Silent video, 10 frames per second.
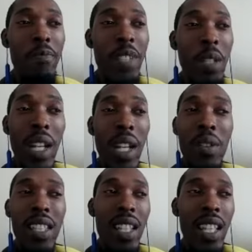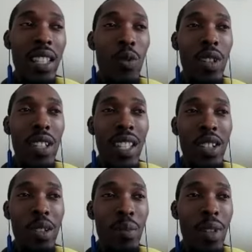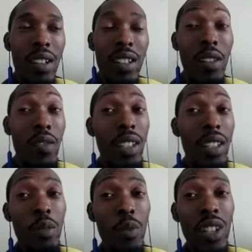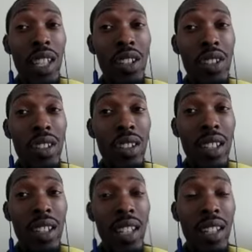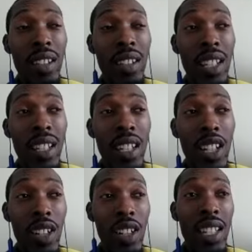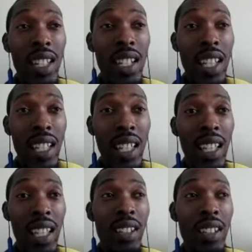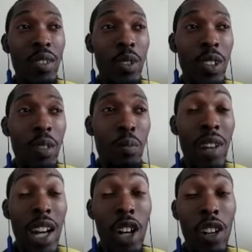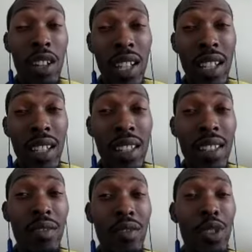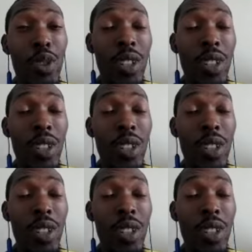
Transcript: but I would say like the ones that jump out are definitely communication and like learning to delegate or prioritize for sure.